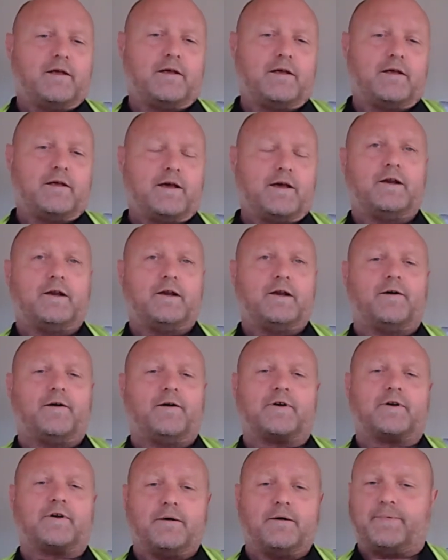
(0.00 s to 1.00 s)
I love
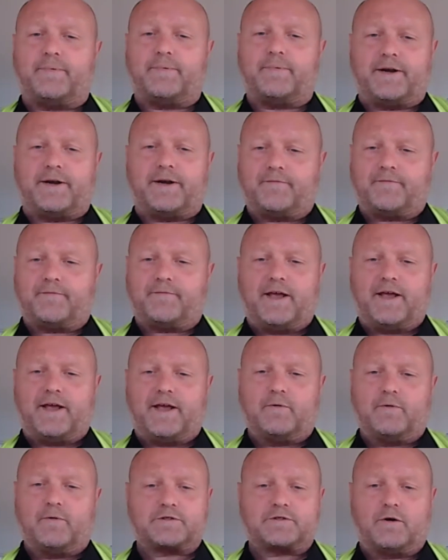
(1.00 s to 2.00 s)
the company of the
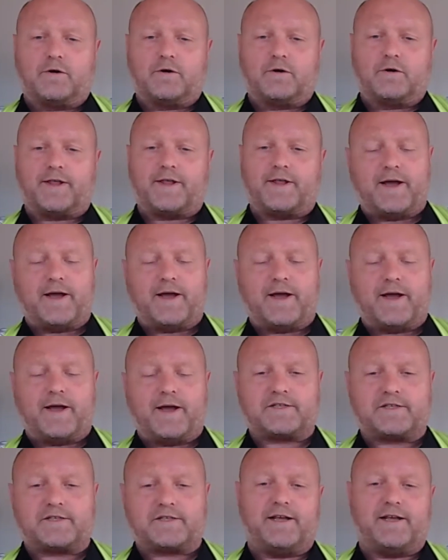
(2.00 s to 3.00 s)
animals. So that's why I
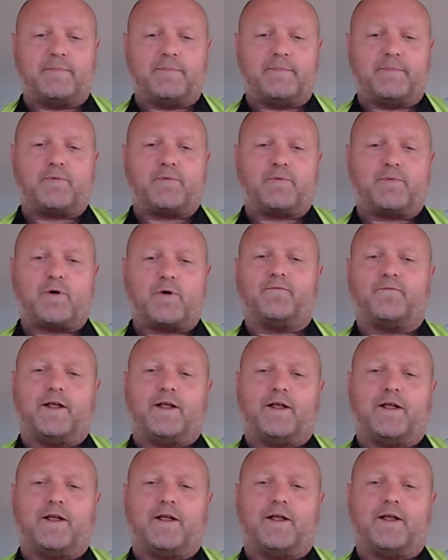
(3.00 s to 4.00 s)
say in my profile,
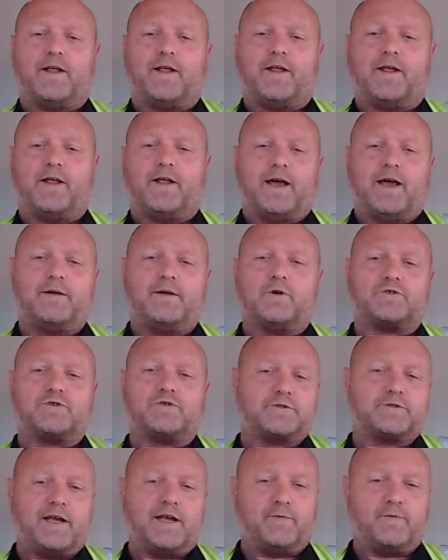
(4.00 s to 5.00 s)
I want to
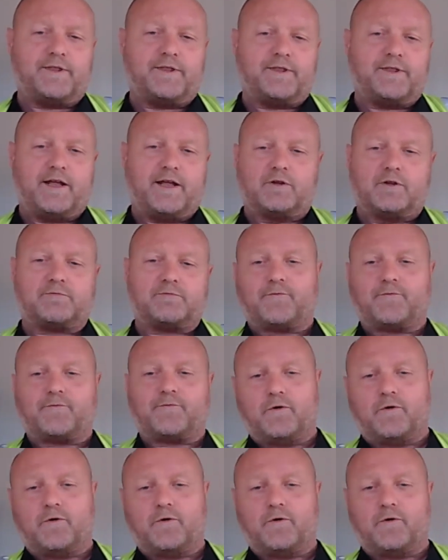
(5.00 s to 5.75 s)
stay with animals.